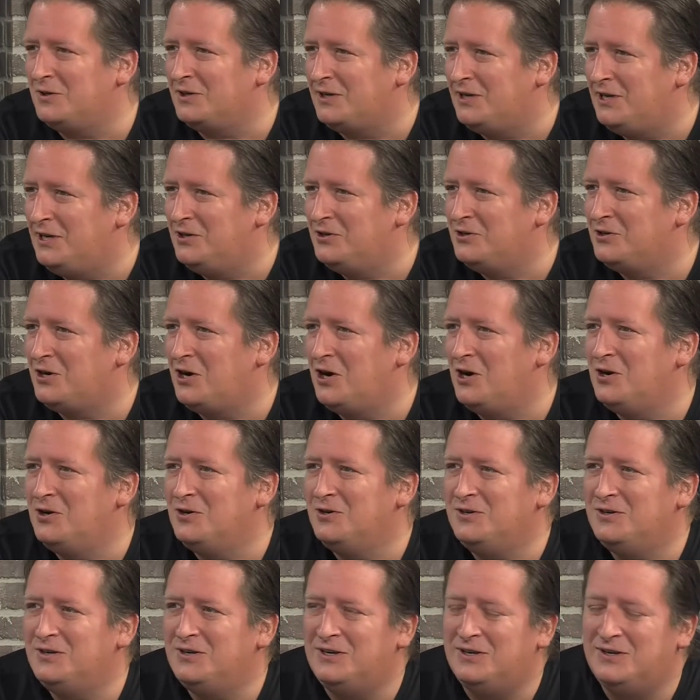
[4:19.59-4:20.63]
and
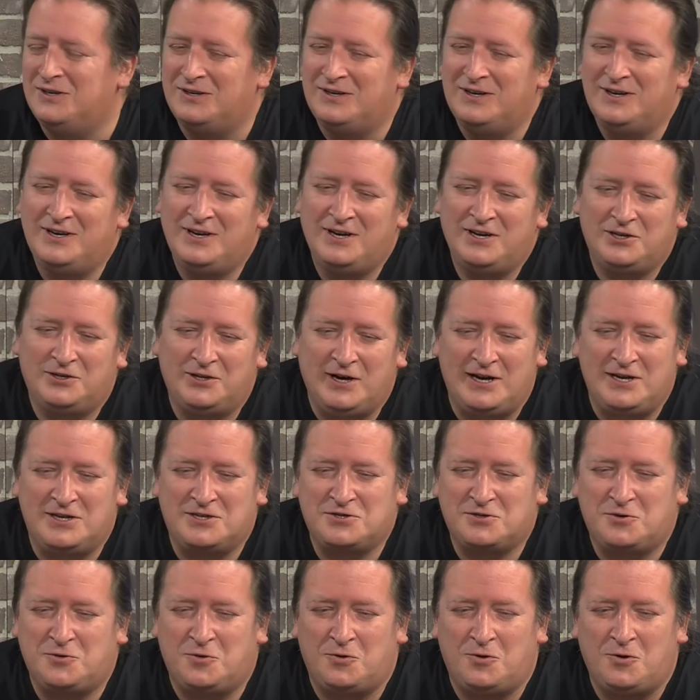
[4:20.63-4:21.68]
kindergarten and grade
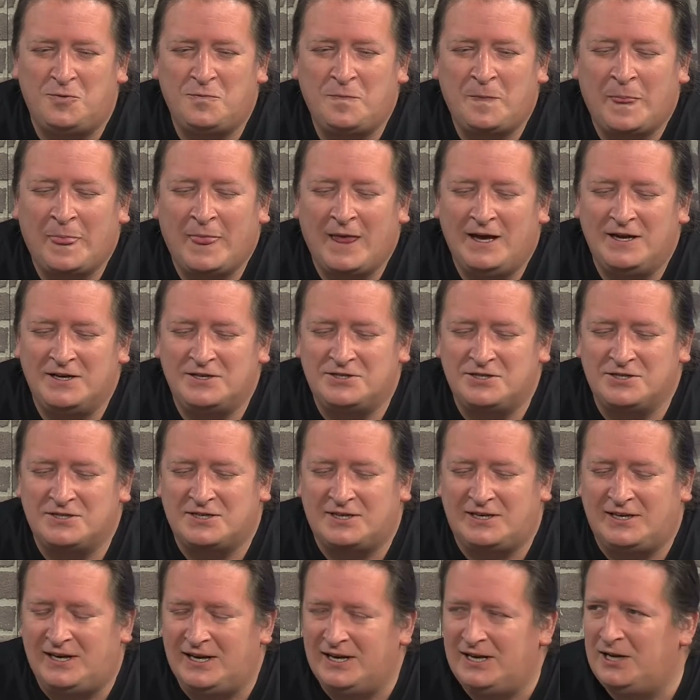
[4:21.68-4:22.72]
school. It's
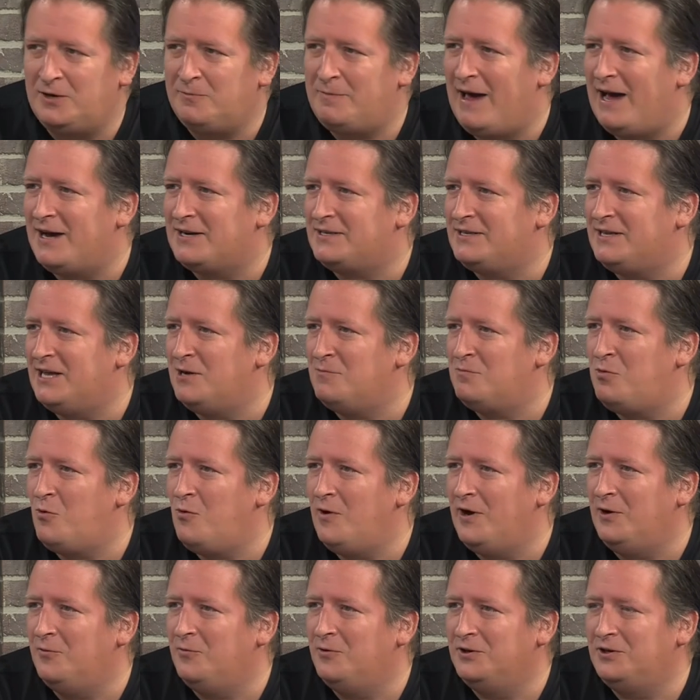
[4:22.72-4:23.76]
just getting back to that
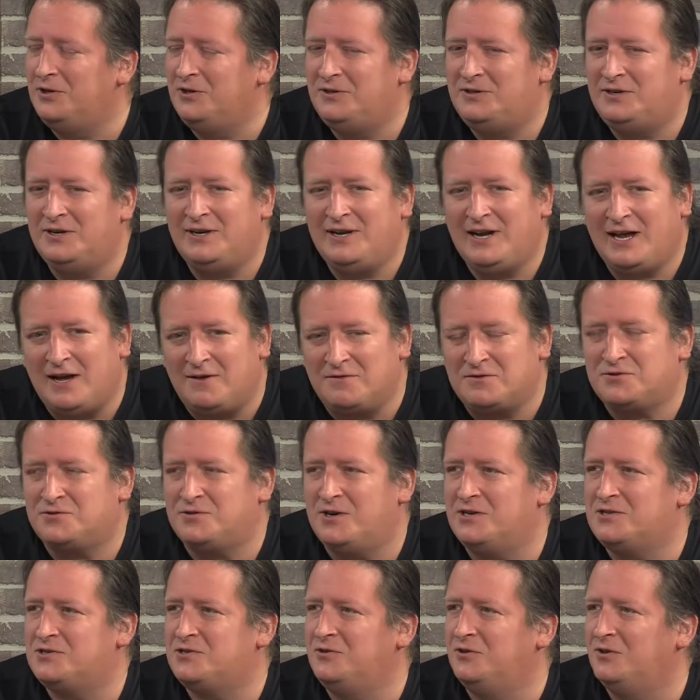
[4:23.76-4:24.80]
point where you didn't have
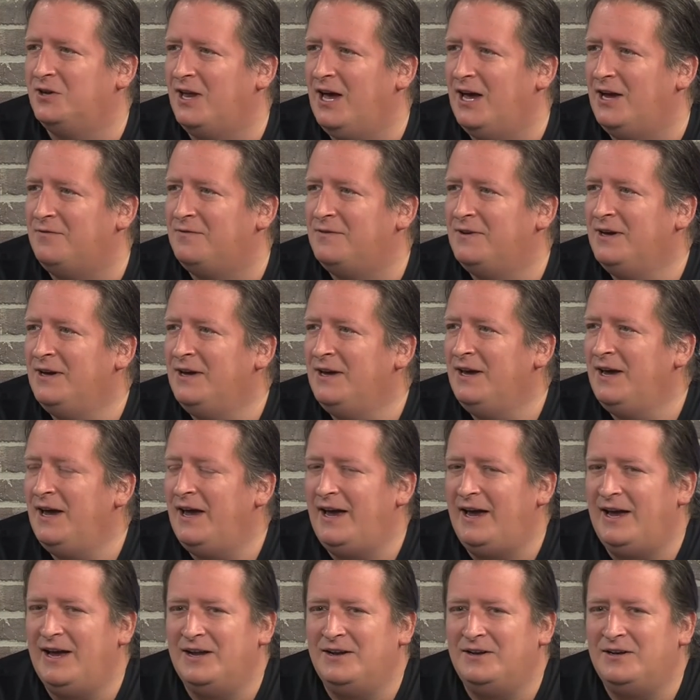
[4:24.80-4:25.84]
stress in your life,
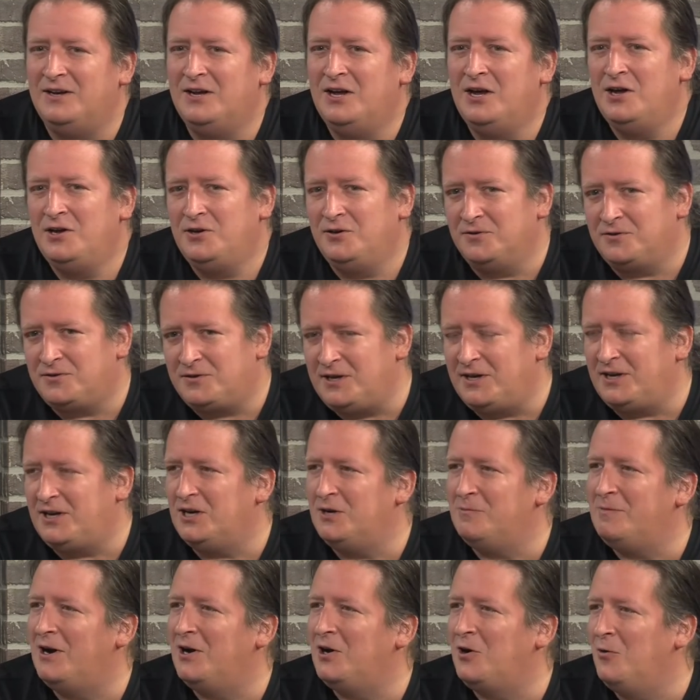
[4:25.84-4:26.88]
and you're
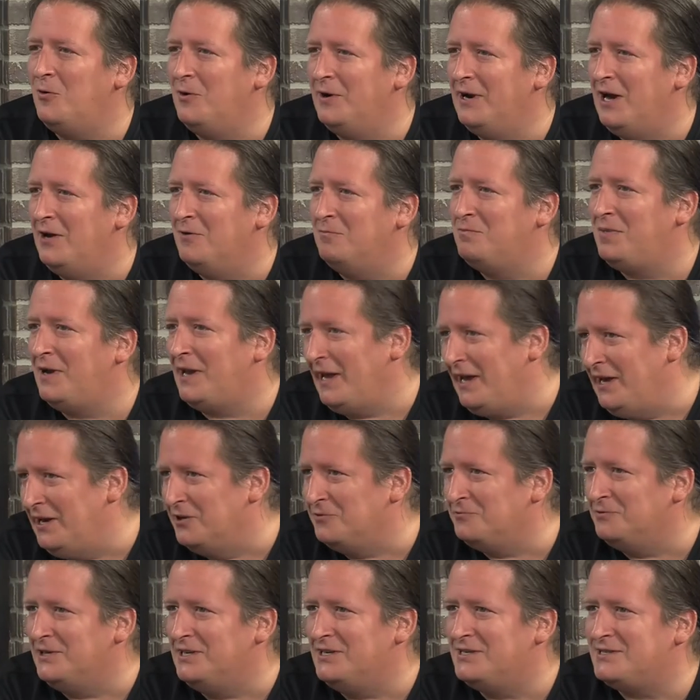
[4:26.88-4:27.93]
thinking about going out and playing
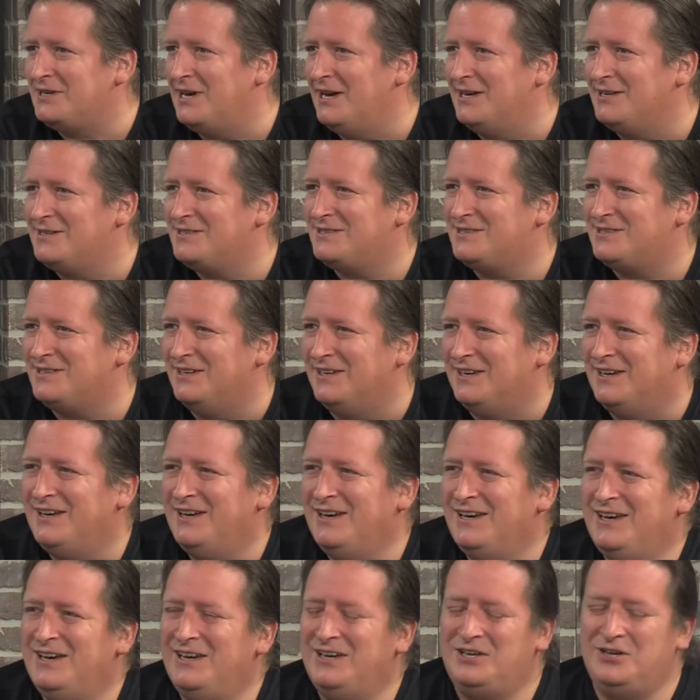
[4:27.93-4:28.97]
at recess, and
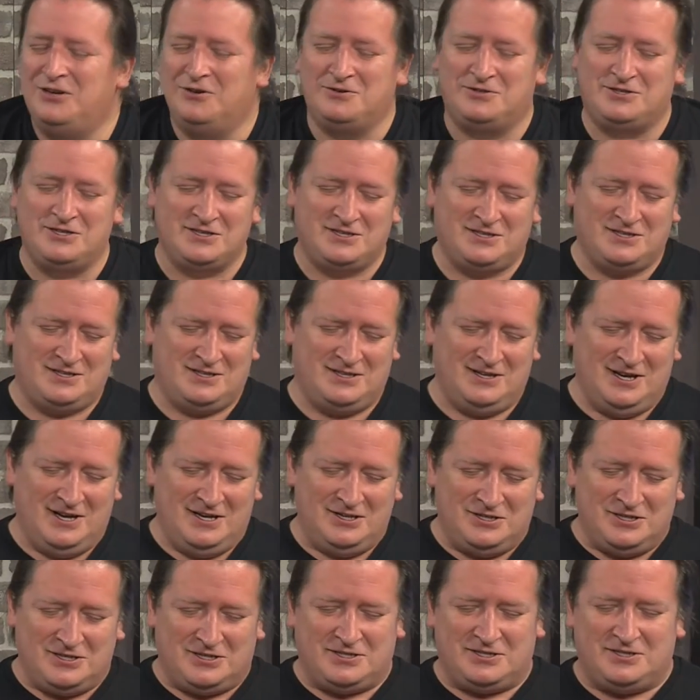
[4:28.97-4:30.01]
you I know, love just it.
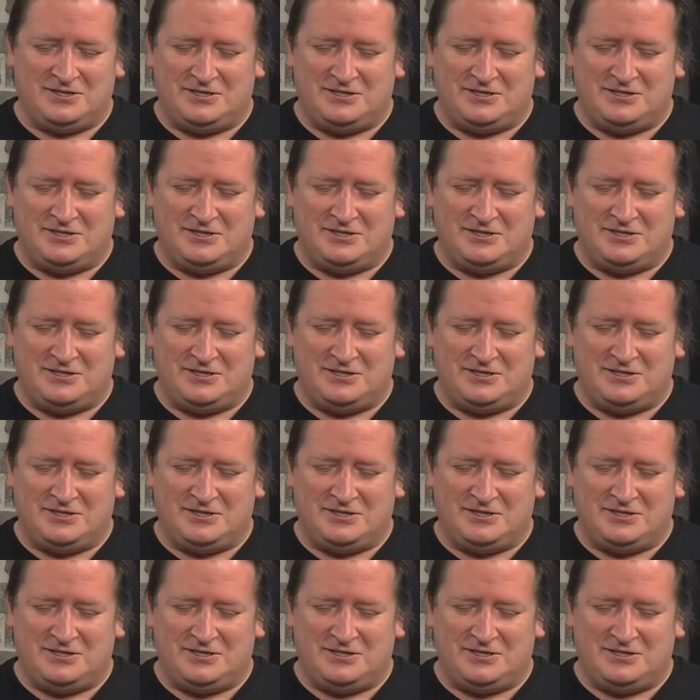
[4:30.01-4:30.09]
just